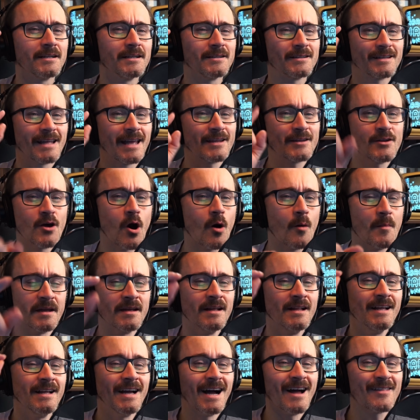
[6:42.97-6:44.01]
Ignore me.
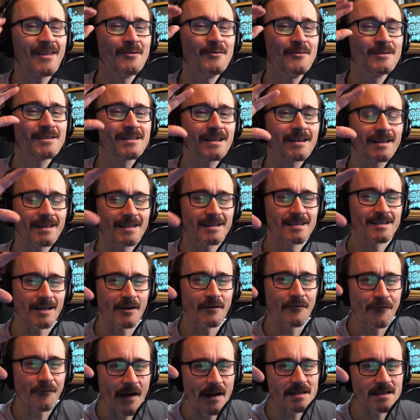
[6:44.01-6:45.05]
There's like a
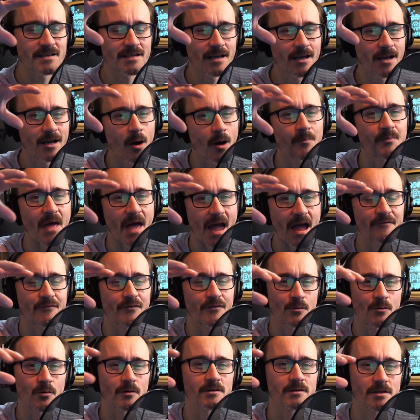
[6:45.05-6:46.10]
fancy cup that
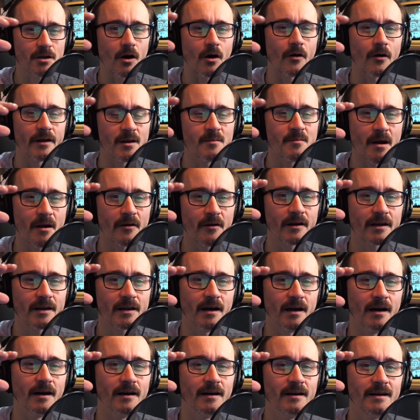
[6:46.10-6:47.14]
everyone's got in
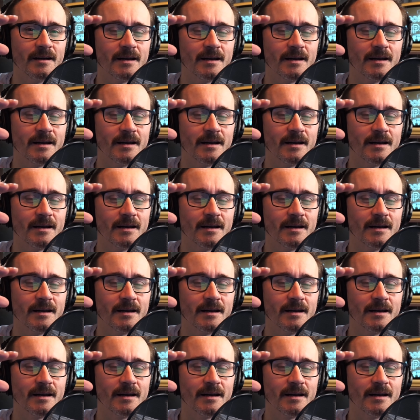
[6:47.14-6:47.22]
America,